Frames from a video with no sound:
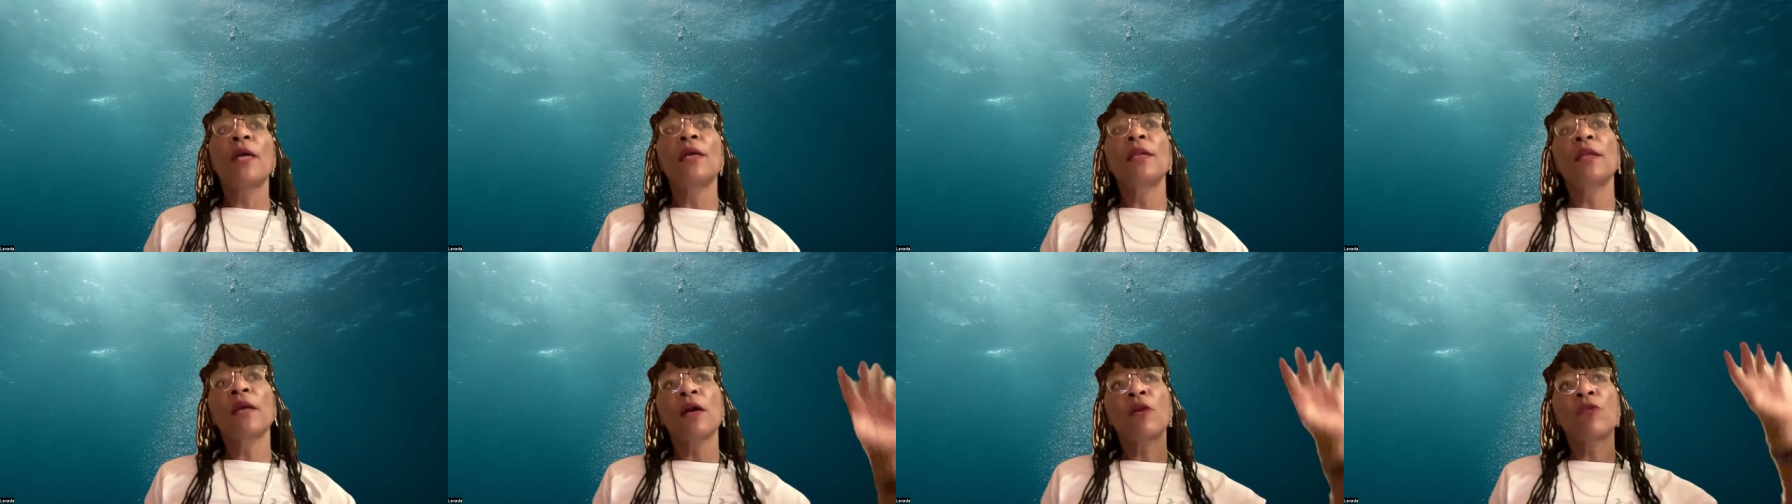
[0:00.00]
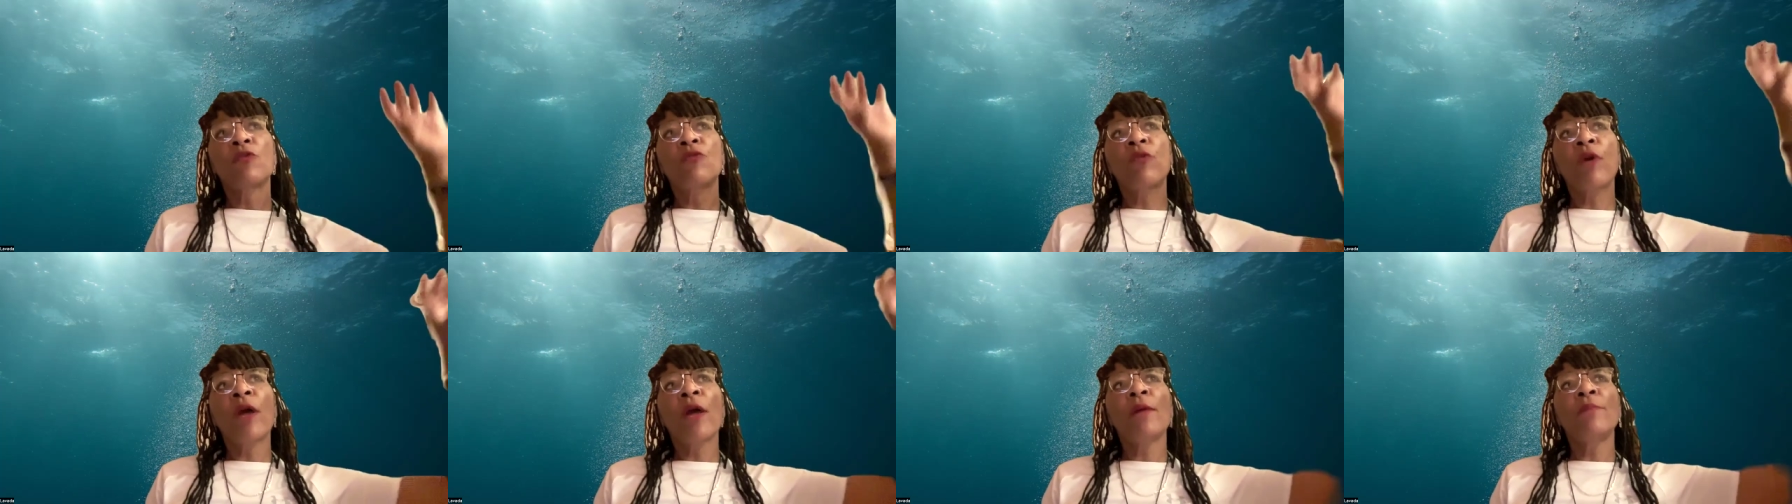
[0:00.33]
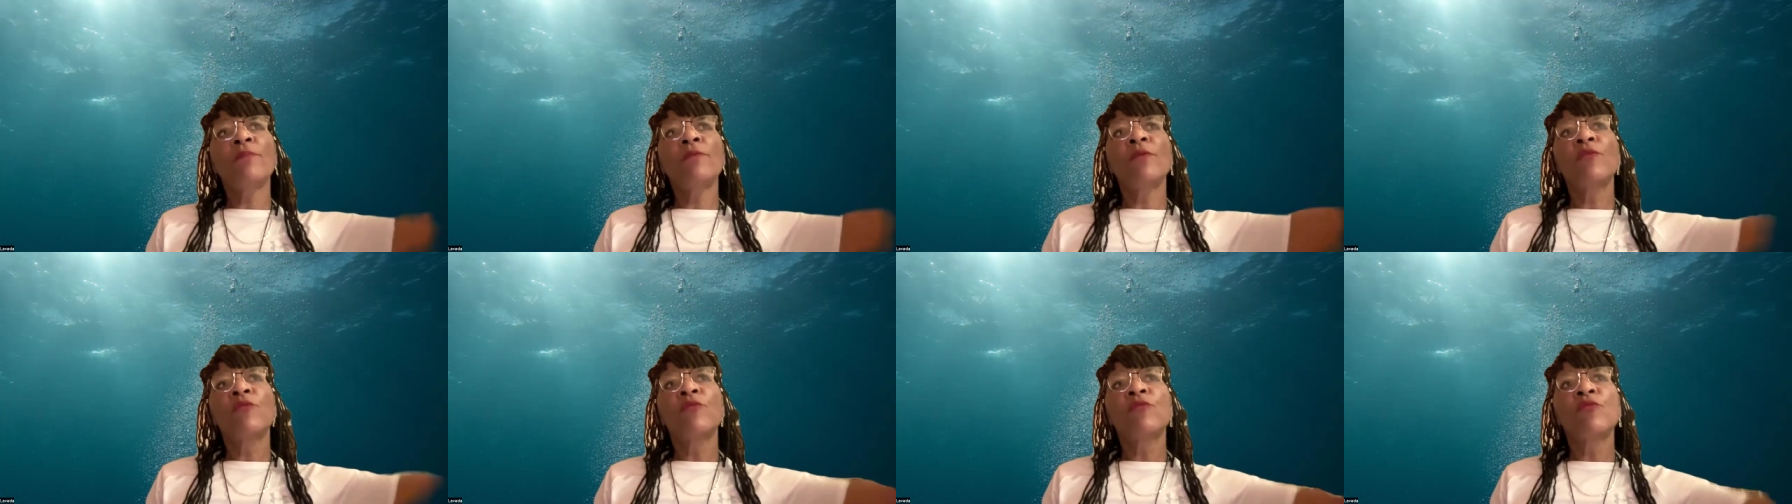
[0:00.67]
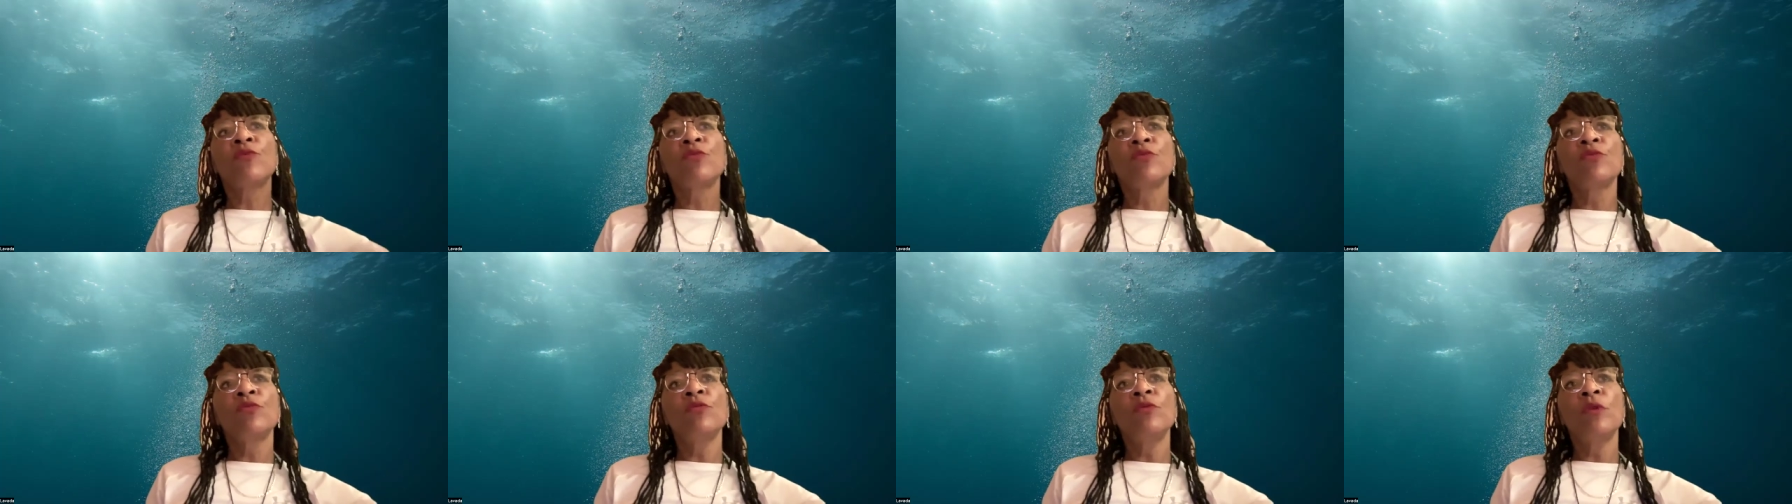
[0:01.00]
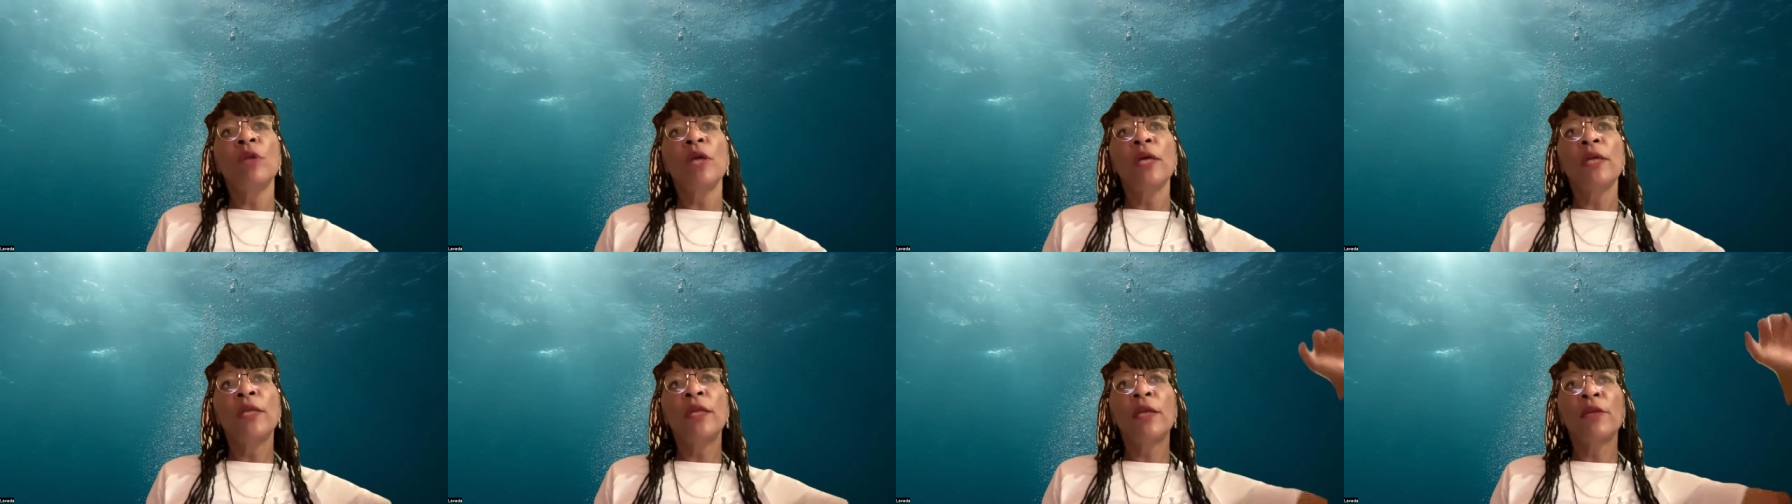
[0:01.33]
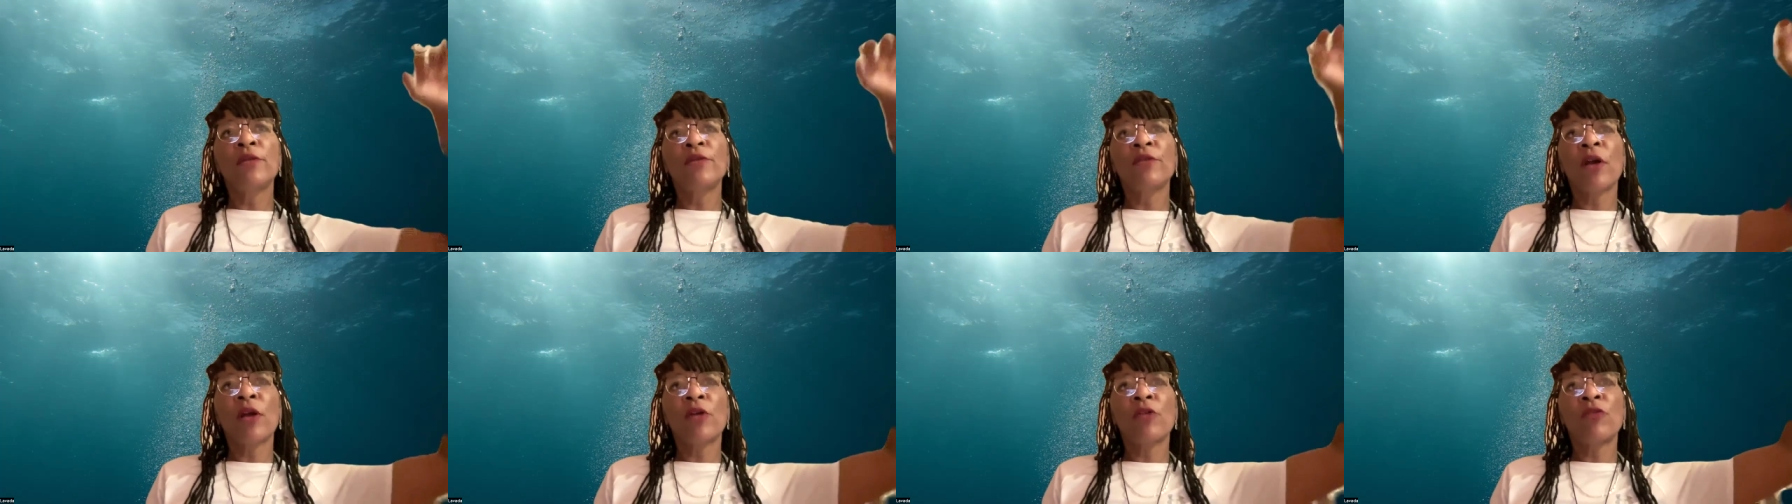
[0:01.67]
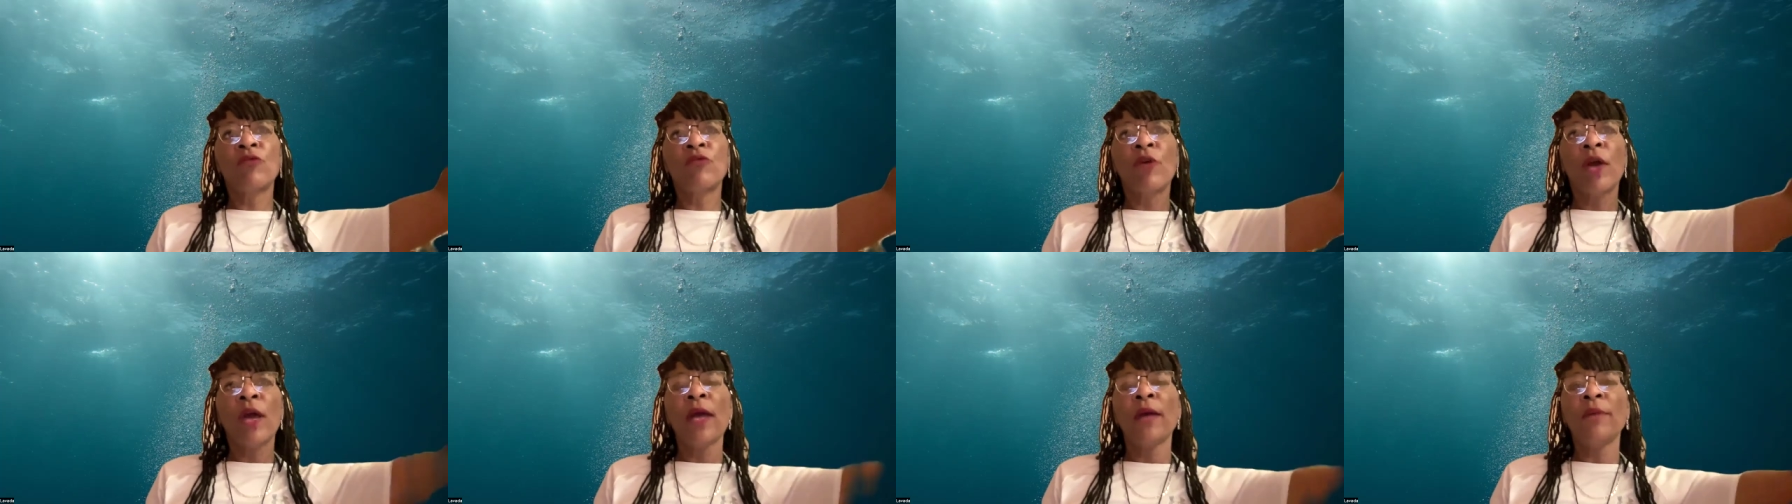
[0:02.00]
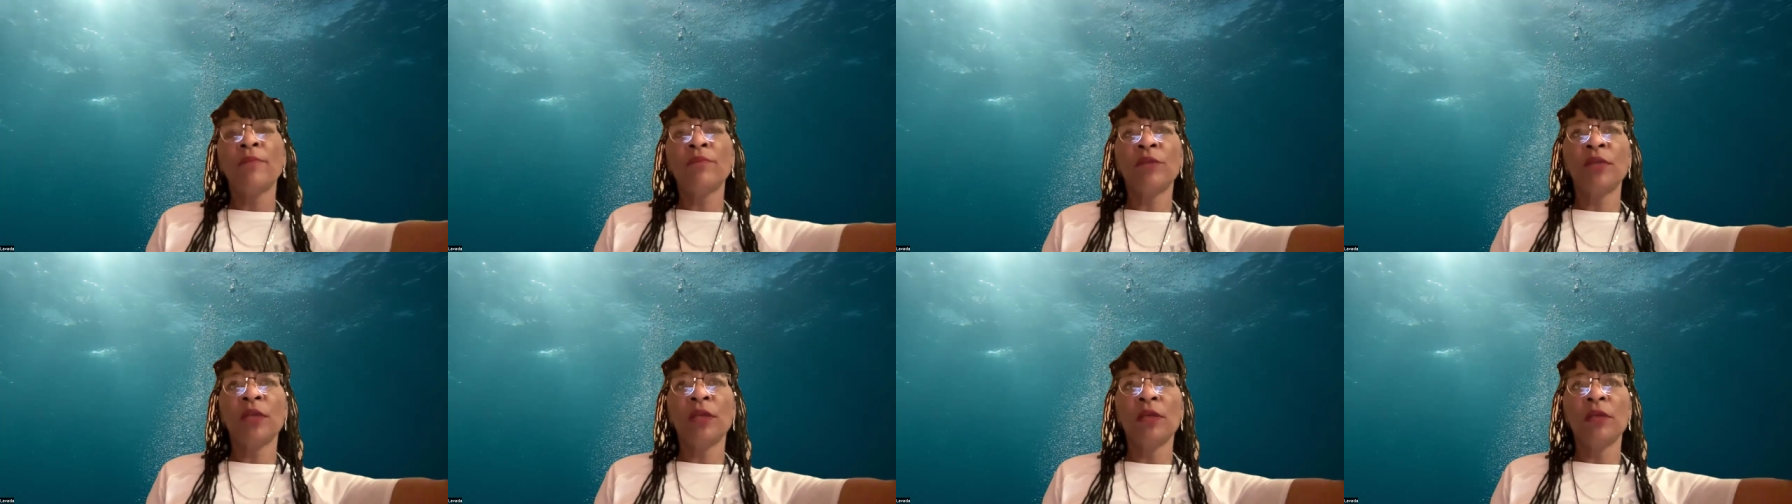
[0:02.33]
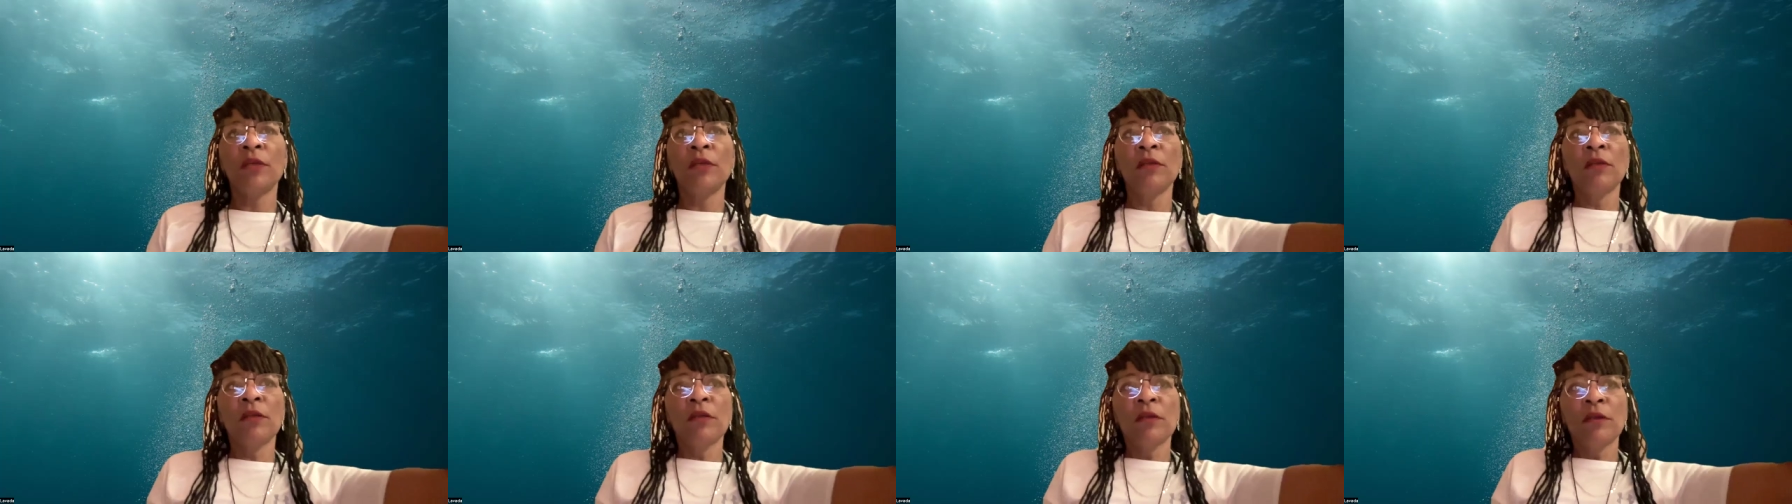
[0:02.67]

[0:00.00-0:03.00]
And I grabbed the root, and as I grabbed it